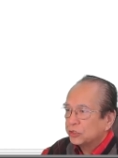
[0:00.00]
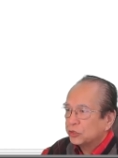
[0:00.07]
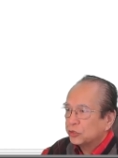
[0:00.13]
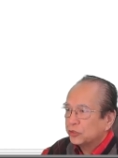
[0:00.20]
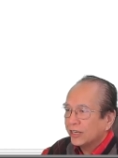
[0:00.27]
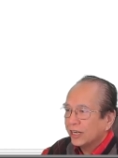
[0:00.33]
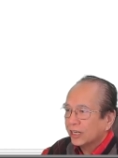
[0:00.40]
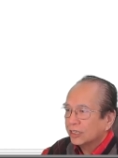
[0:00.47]

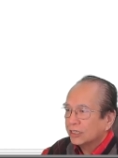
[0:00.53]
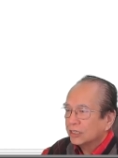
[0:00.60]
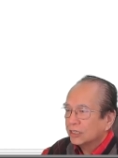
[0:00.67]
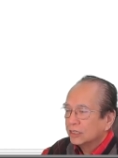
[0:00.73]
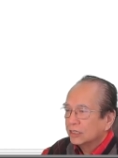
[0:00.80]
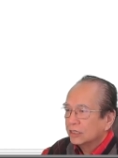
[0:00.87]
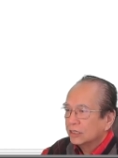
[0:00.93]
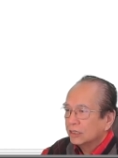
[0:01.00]
track
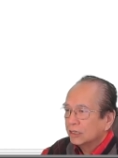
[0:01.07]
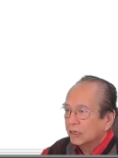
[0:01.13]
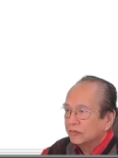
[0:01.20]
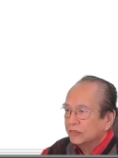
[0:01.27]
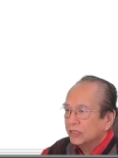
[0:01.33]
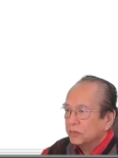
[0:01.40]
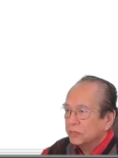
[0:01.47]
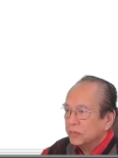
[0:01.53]
of
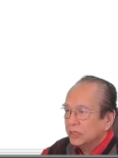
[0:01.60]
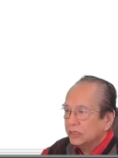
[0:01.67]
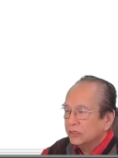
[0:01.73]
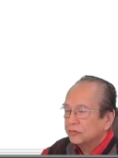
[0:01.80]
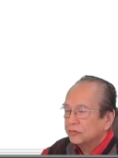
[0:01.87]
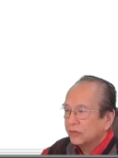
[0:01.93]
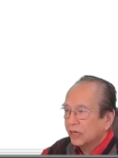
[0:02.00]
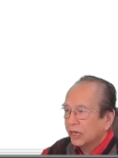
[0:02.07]
that MIDI
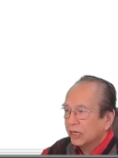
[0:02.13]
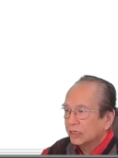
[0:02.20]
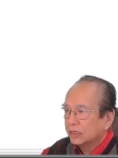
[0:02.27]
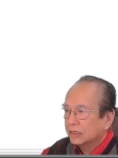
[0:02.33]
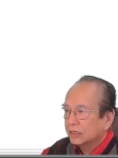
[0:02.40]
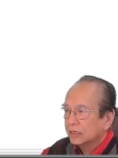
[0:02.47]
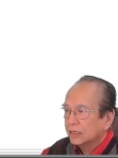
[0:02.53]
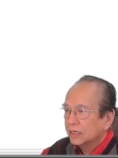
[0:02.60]
file
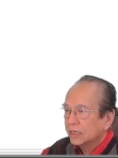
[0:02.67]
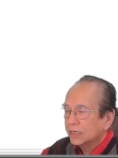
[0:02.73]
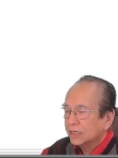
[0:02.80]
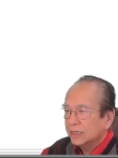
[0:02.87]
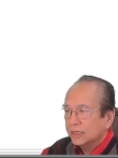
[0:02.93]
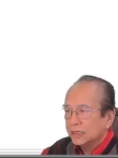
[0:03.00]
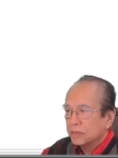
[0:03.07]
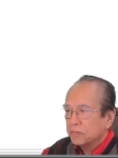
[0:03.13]

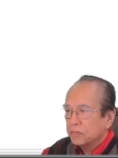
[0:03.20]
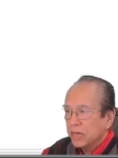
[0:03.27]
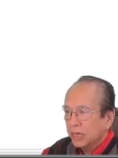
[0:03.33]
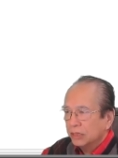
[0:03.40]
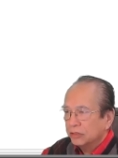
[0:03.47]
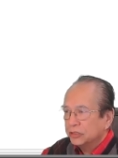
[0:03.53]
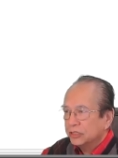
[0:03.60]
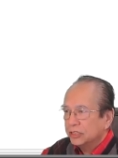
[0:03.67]
is a
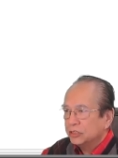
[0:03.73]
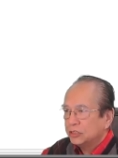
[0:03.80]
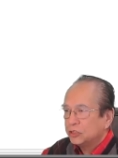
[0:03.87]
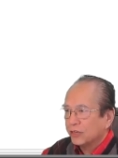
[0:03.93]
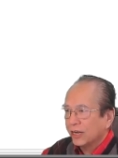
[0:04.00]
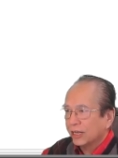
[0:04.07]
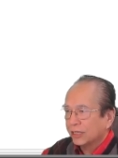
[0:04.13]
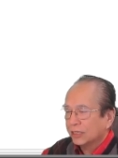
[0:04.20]
melody
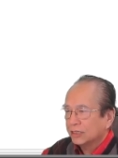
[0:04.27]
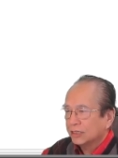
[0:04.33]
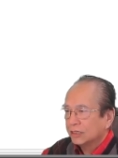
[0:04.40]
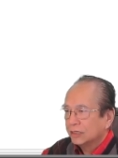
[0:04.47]
track.